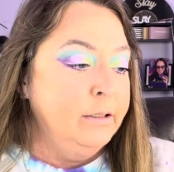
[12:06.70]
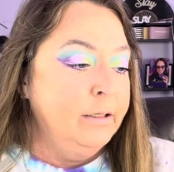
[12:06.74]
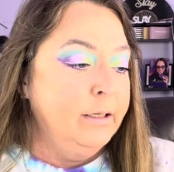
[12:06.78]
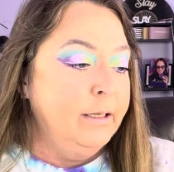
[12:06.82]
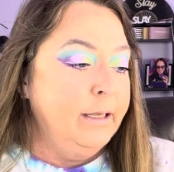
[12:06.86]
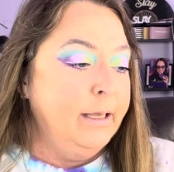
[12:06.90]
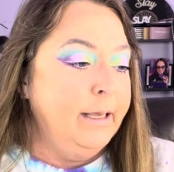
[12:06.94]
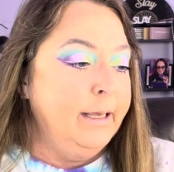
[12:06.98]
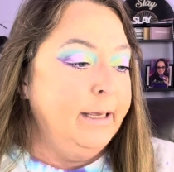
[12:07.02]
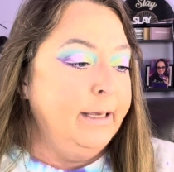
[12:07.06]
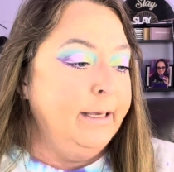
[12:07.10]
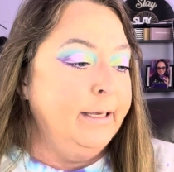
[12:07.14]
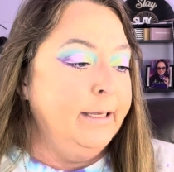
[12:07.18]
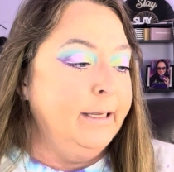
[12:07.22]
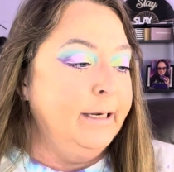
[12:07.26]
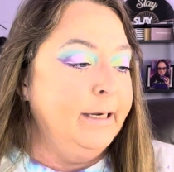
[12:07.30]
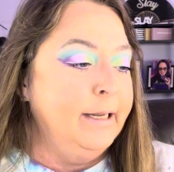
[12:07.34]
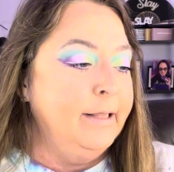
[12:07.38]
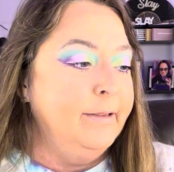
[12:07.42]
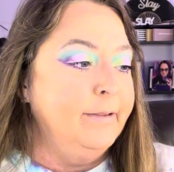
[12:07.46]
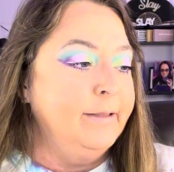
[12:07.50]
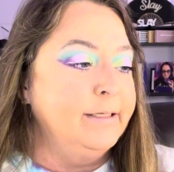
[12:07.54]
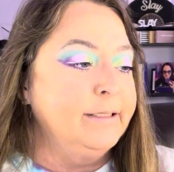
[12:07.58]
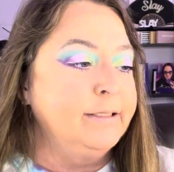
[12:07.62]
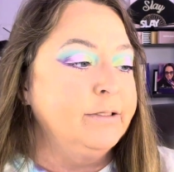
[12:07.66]
And
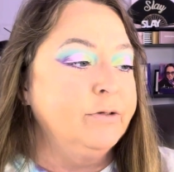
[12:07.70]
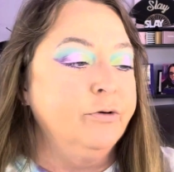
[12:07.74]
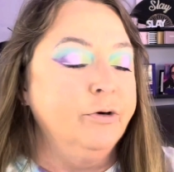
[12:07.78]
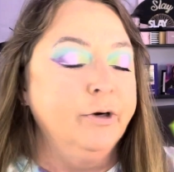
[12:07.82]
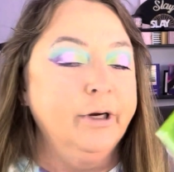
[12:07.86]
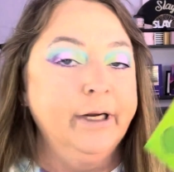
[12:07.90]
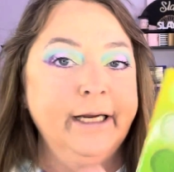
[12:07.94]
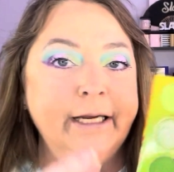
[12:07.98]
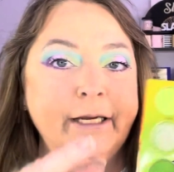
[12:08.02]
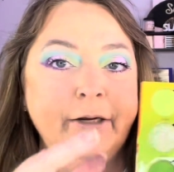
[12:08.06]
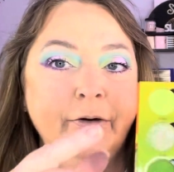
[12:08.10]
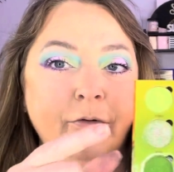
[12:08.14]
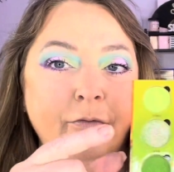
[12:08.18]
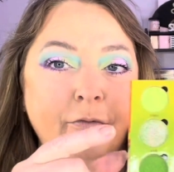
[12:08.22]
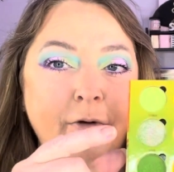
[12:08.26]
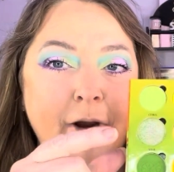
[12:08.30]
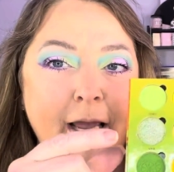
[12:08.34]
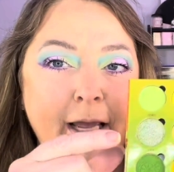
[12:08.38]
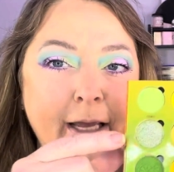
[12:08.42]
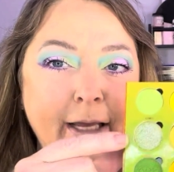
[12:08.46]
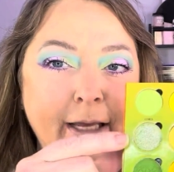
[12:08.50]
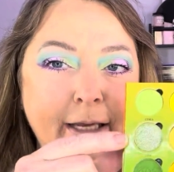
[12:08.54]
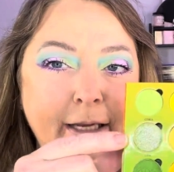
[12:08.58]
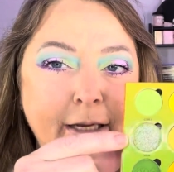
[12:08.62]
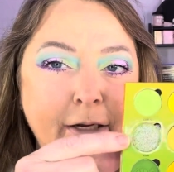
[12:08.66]
this green right
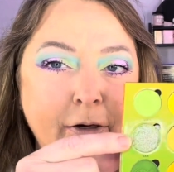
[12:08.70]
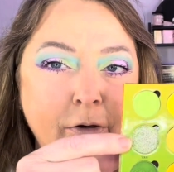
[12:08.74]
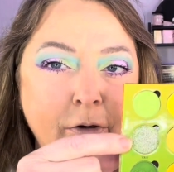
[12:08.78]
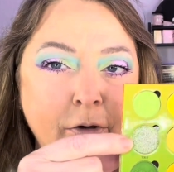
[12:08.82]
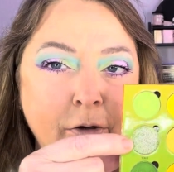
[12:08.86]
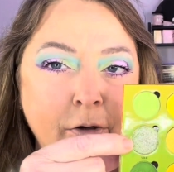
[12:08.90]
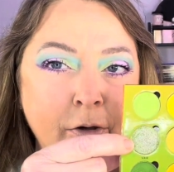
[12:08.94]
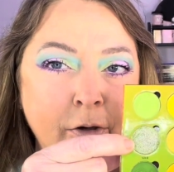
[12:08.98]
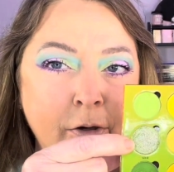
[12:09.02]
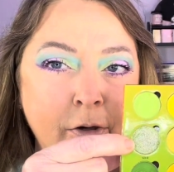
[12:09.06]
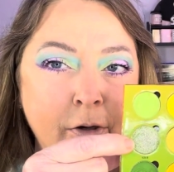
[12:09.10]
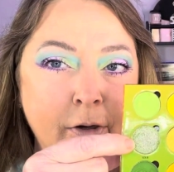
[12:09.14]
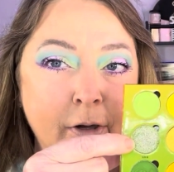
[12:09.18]
here